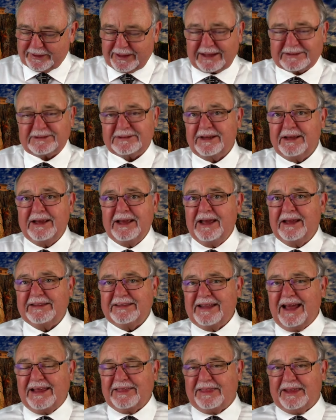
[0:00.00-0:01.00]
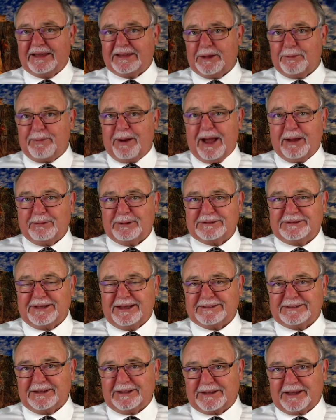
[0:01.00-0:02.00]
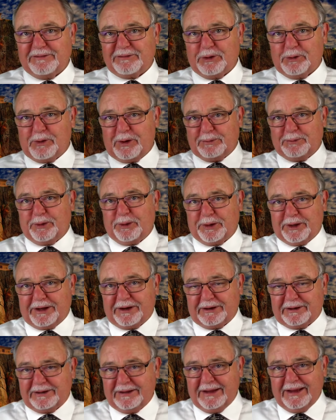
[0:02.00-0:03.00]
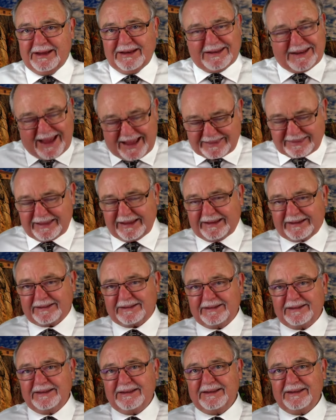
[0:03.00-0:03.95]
That's nothing in the Bible says he'll give you one more year. Nothing.